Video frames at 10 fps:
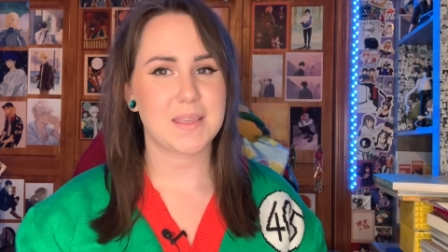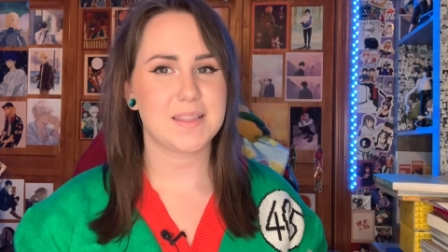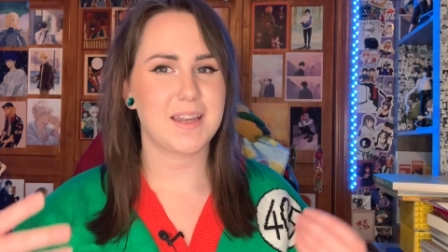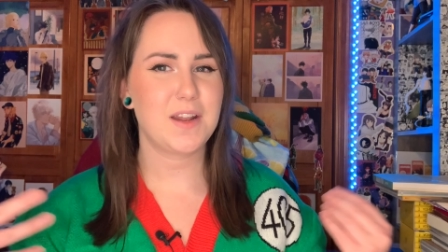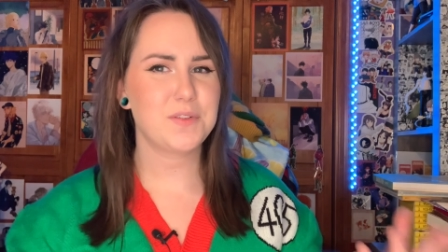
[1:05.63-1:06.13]

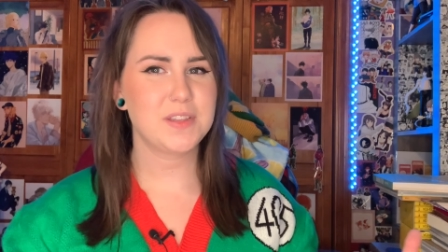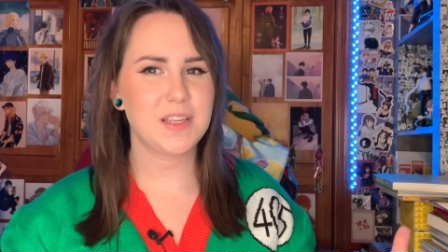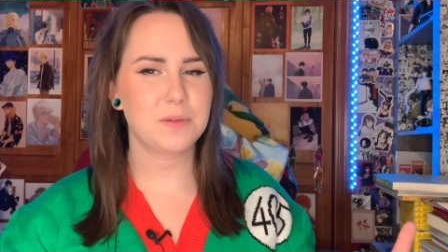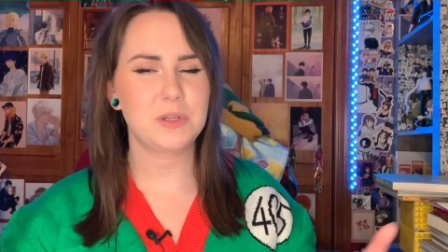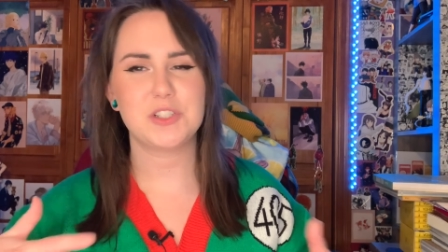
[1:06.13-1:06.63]
Not only
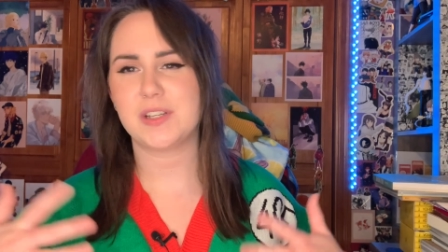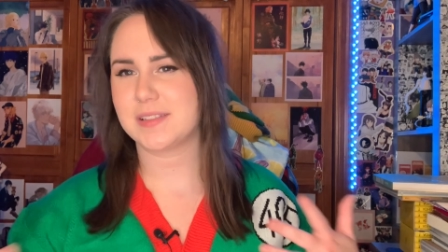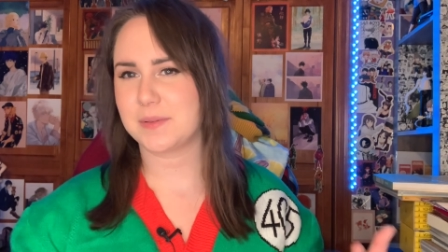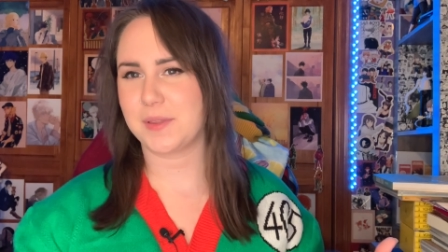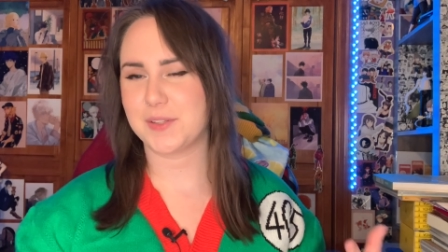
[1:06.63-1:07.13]
anime, she does
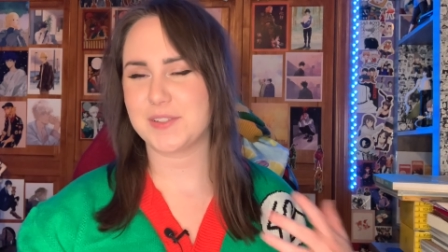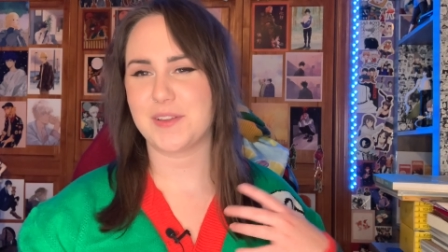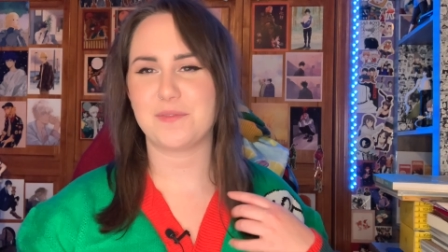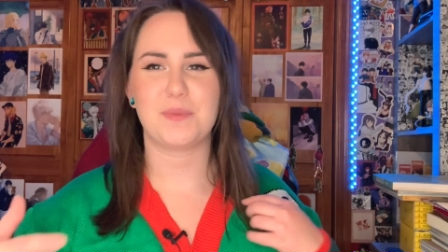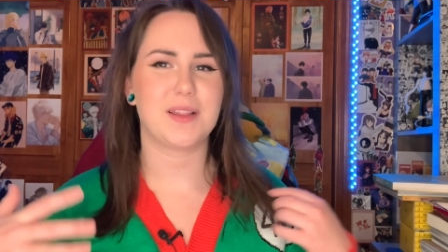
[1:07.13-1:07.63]
some other
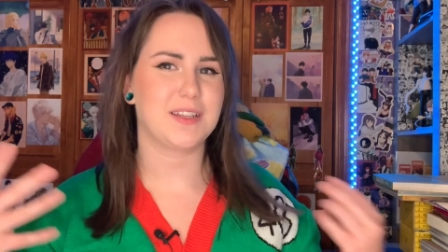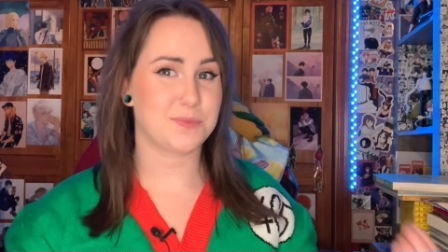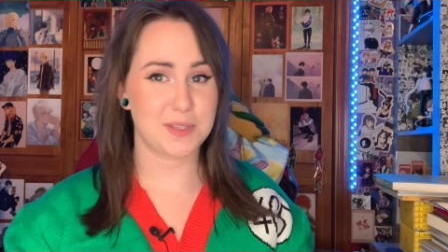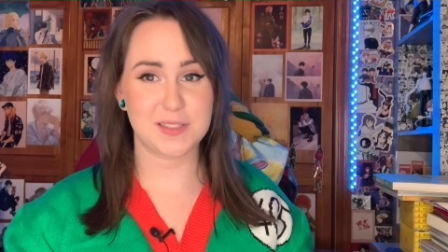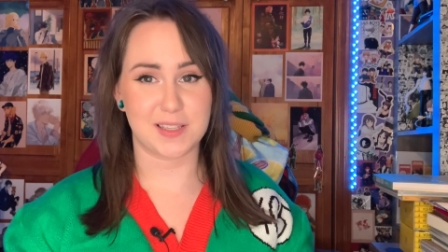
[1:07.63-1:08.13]
stuff, but like she
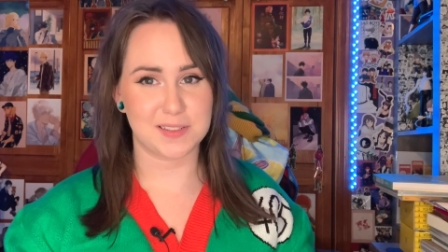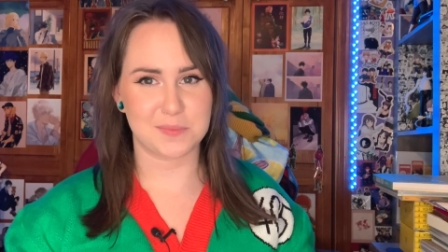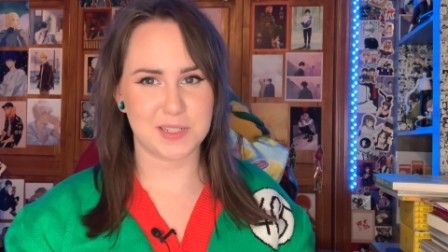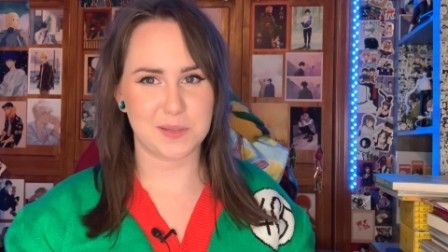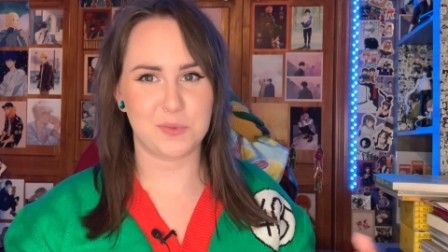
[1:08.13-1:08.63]
makes custom
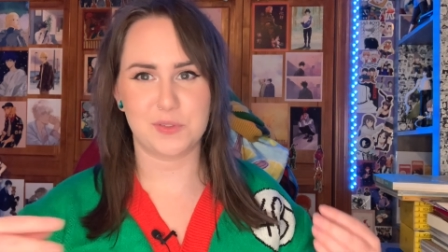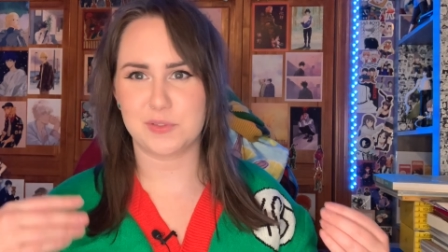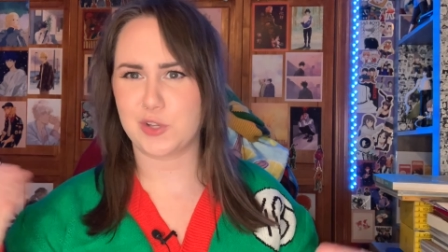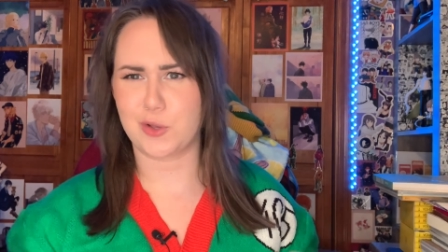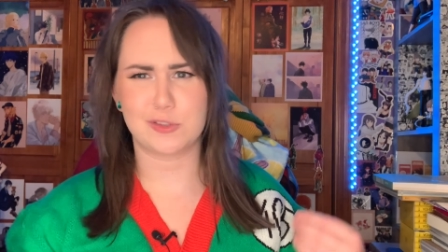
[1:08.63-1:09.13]
tables,
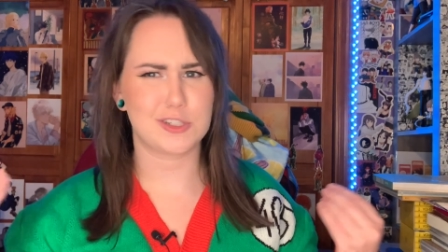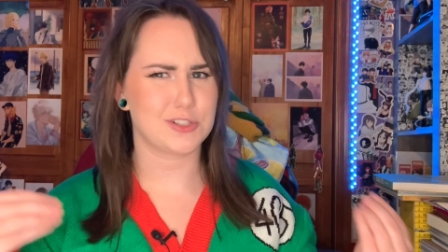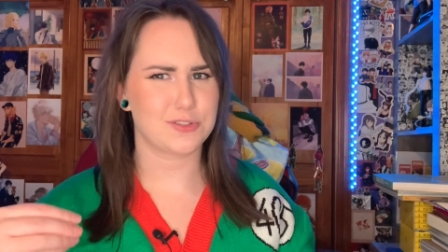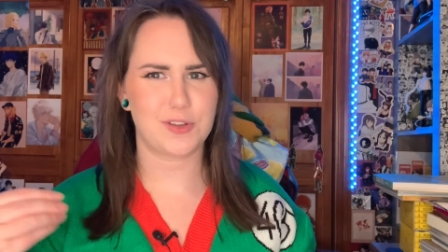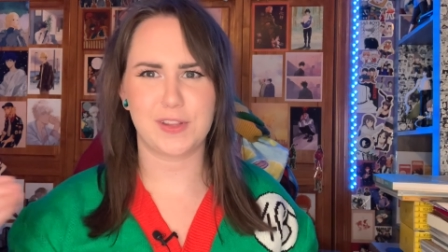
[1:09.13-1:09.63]

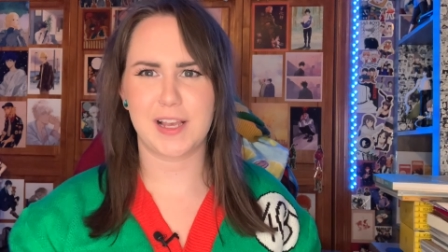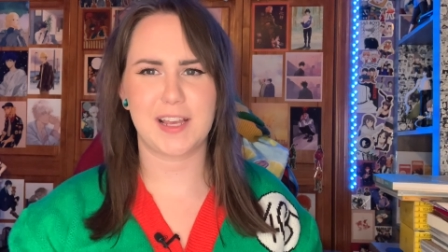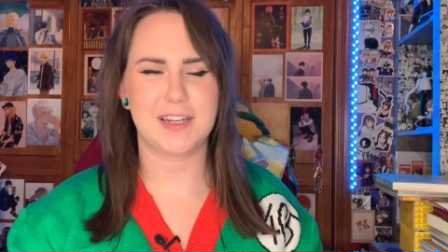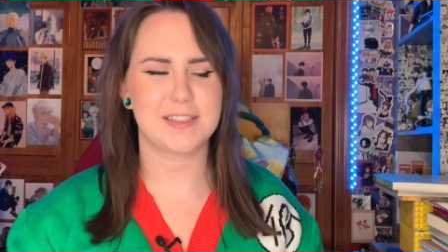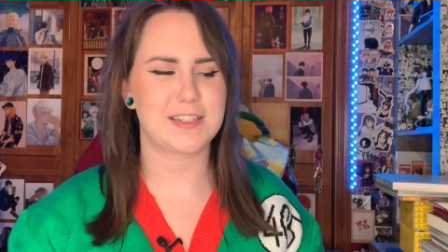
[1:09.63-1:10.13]
coasters, all that
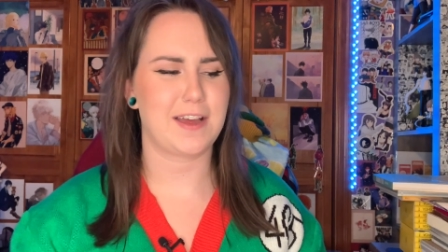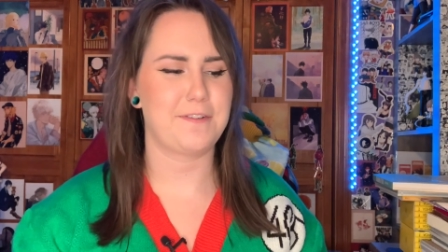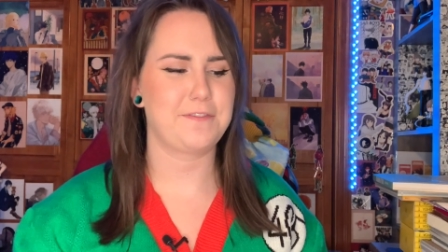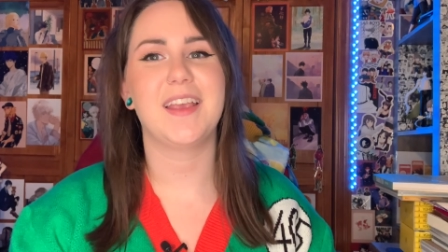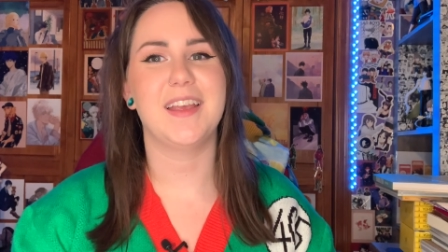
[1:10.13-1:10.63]
kind of
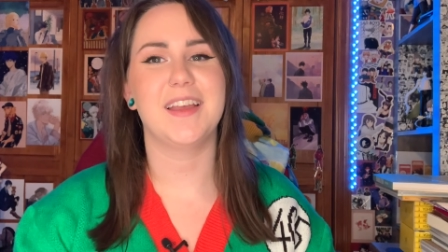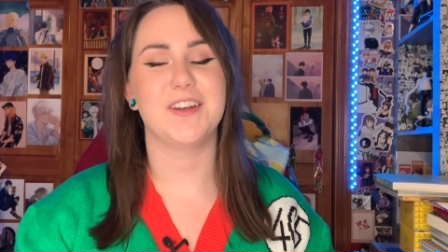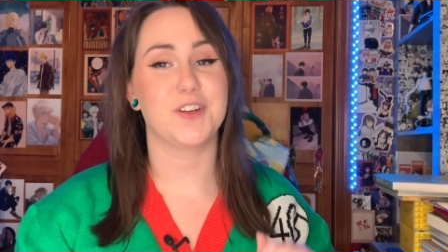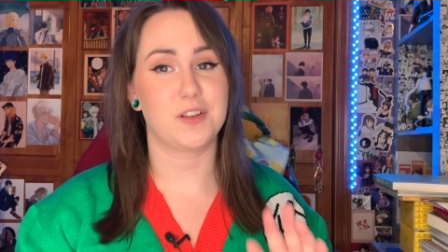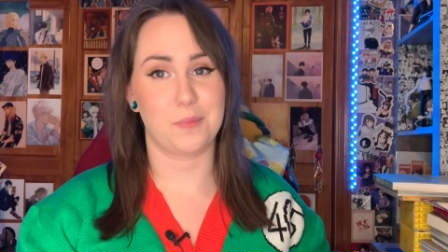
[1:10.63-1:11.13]
stuff. And
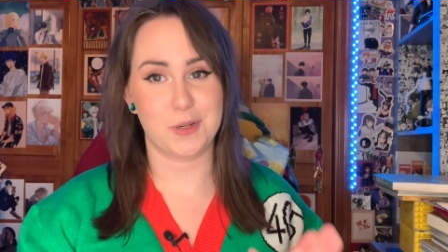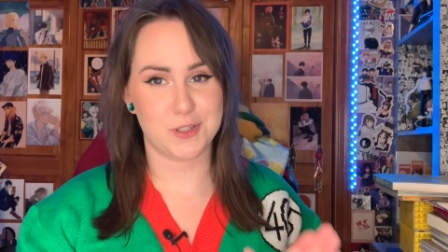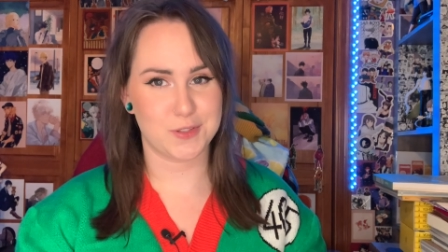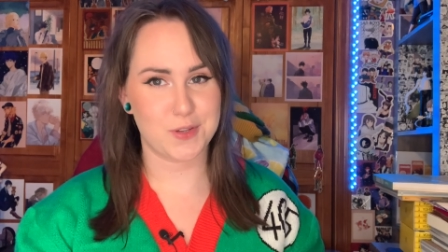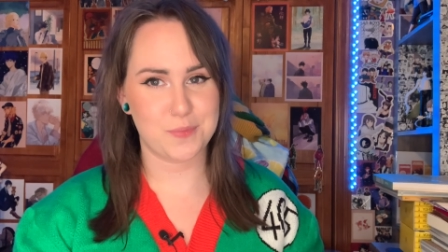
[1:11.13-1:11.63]
her
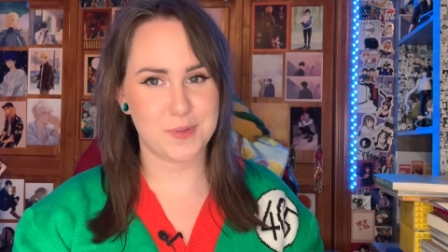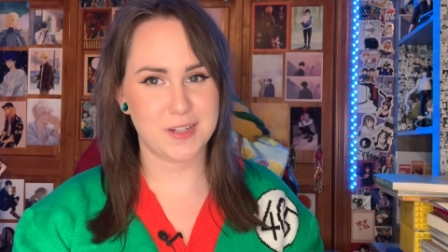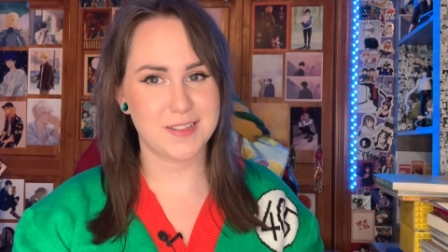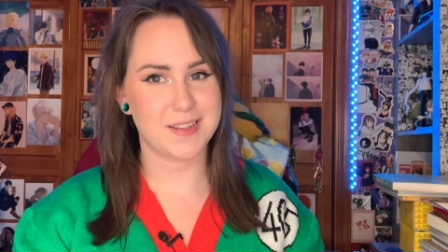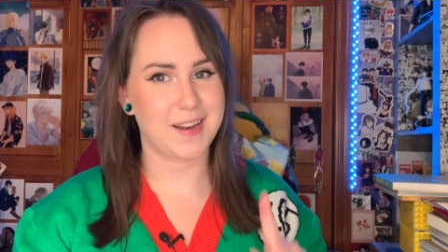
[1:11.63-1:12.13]
commissions
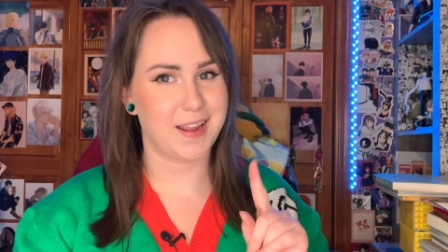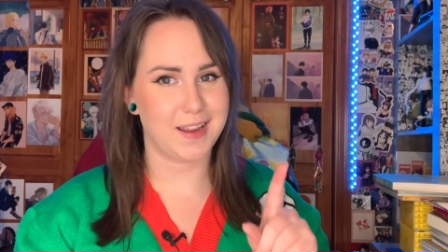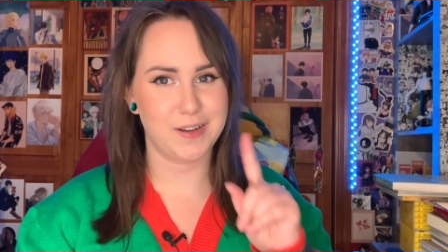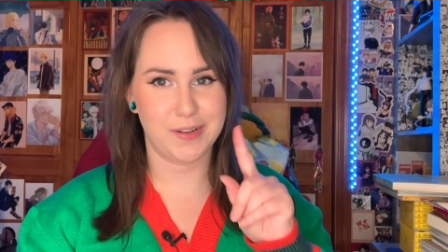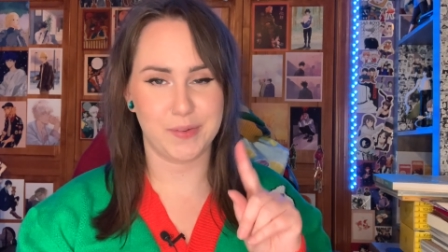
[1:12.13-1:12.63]
opened and I
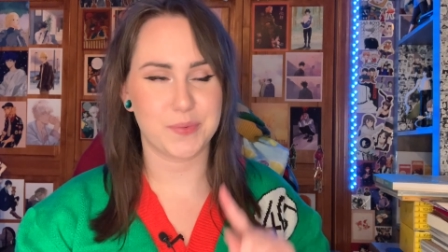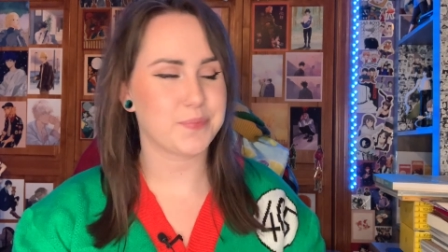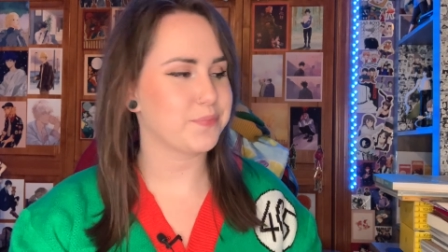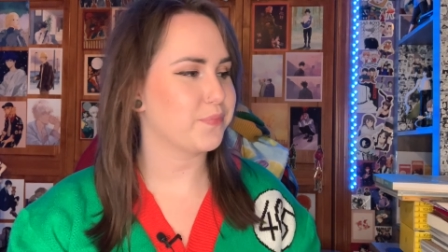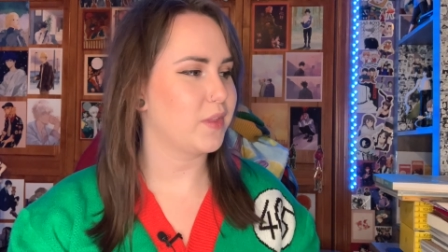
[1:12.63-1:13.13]
knew.
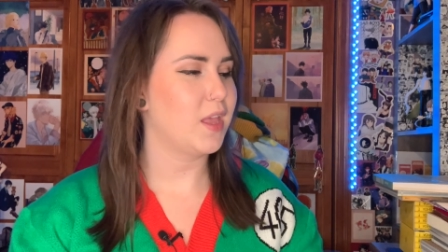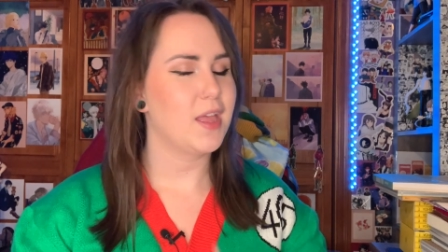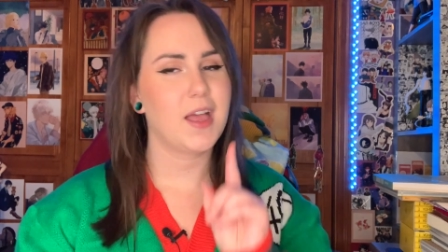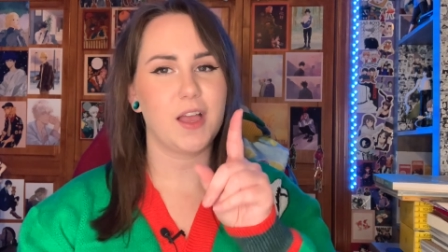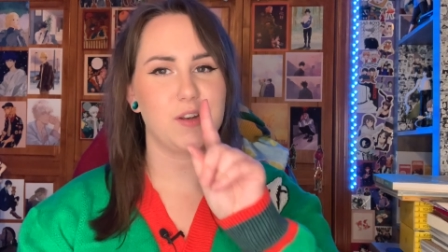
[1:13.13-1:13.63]

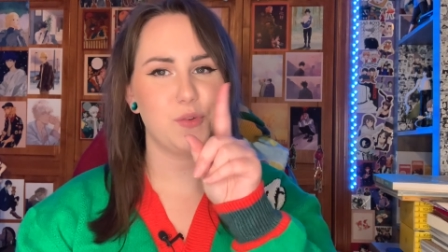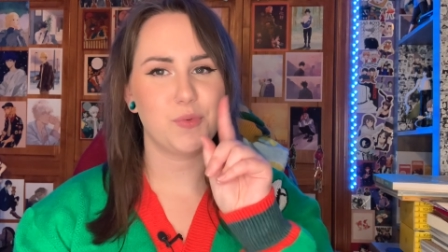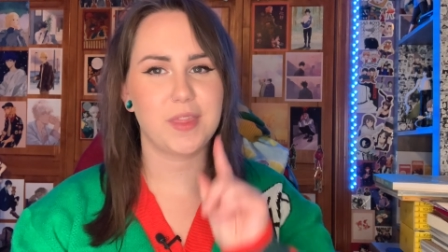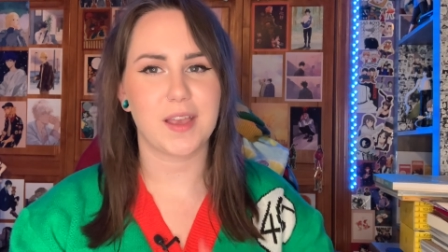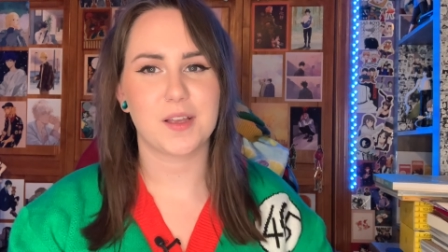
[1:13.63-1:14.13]
I knew
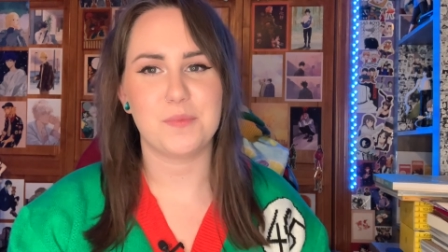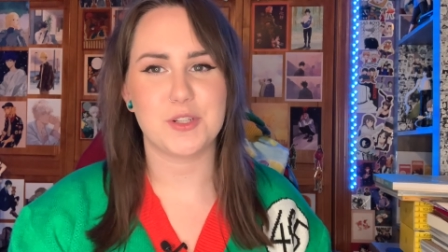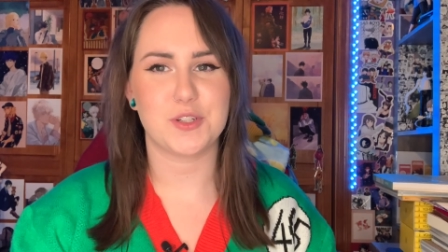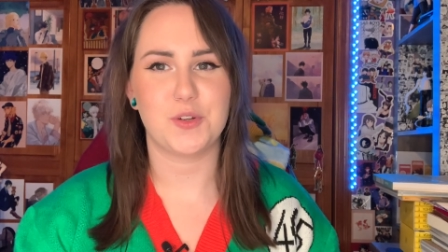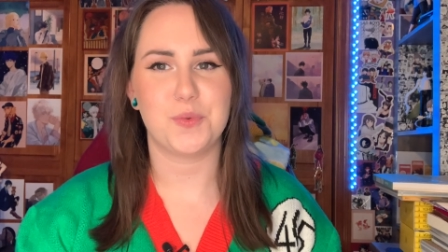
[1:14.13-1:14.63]
when that
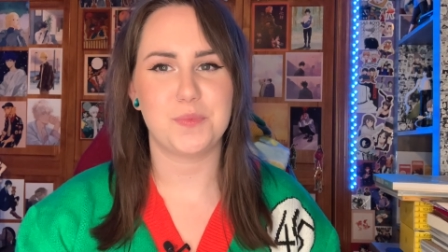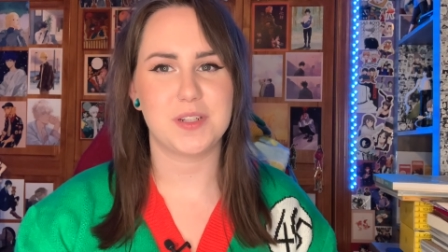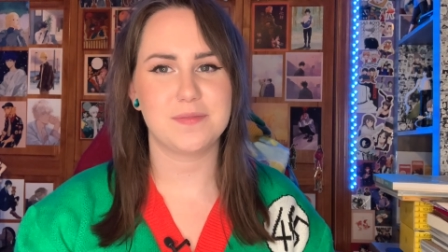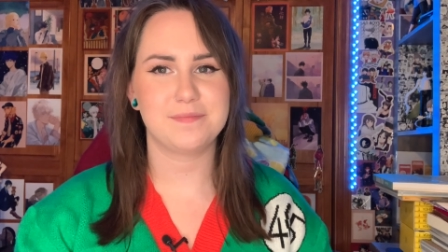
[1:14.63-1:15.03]
commissioned open.